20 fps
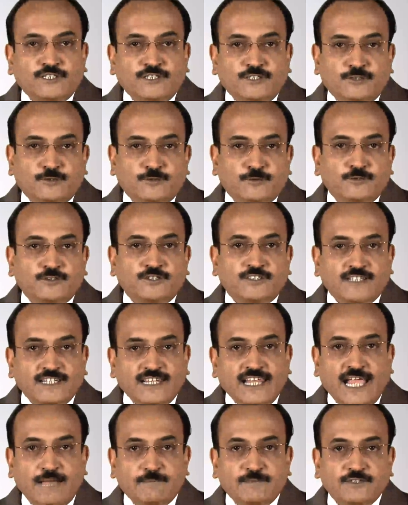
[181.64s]
issue
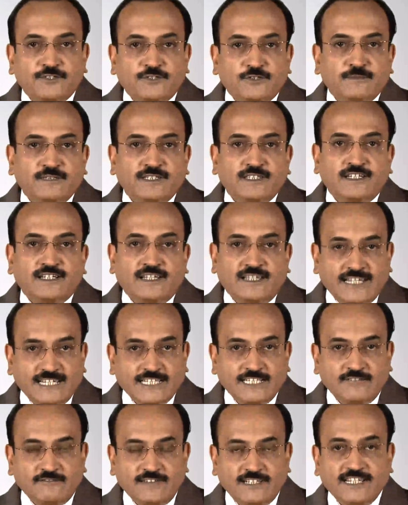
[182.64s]
still happens to be the
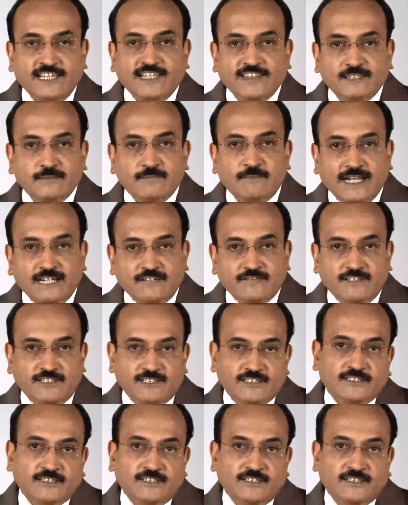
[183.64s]
connectivity and the bandwidth.